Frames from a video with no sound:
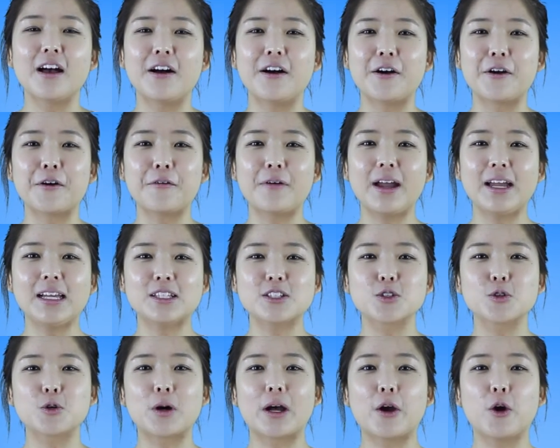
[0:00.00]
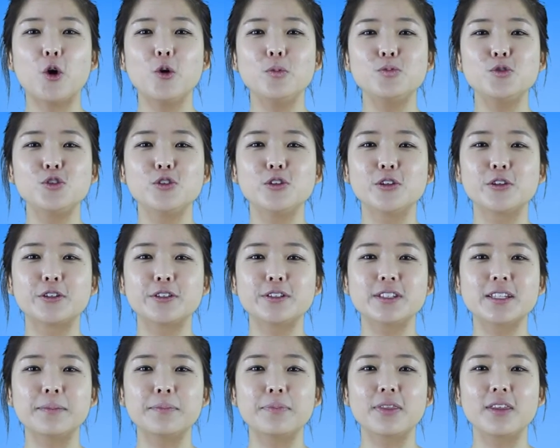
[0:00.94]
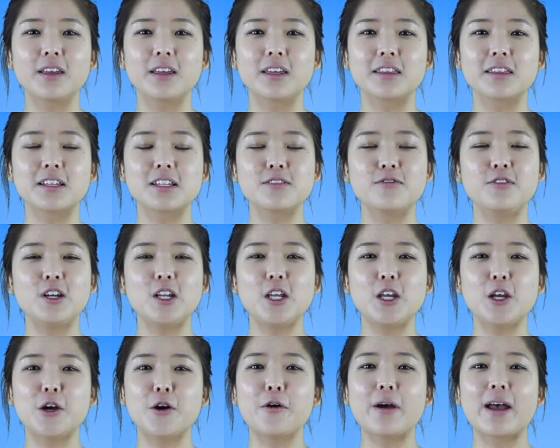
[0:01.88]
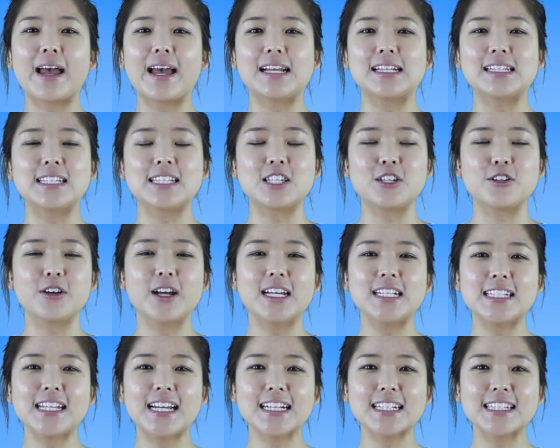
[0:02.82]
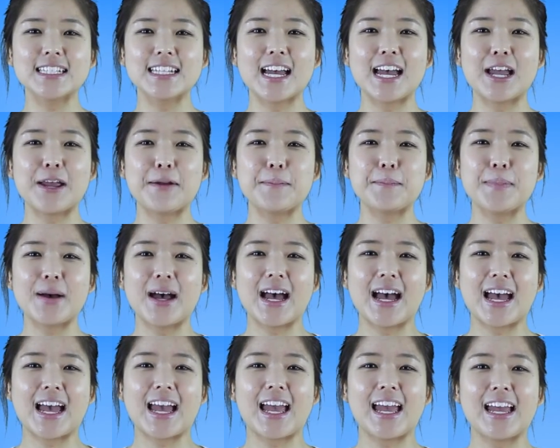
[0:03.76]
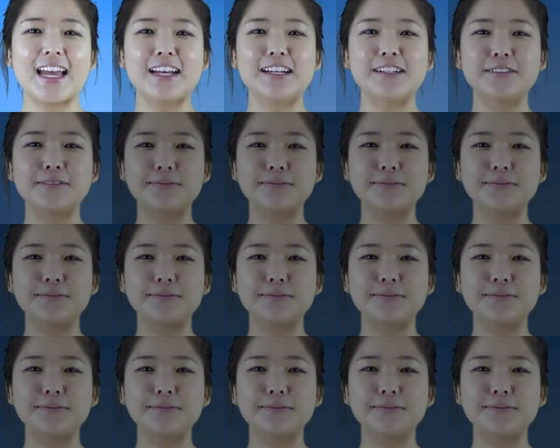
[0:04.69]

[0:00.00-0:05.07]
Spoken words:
All right, so I hope you learned something in this video and see you guys next time. Bye.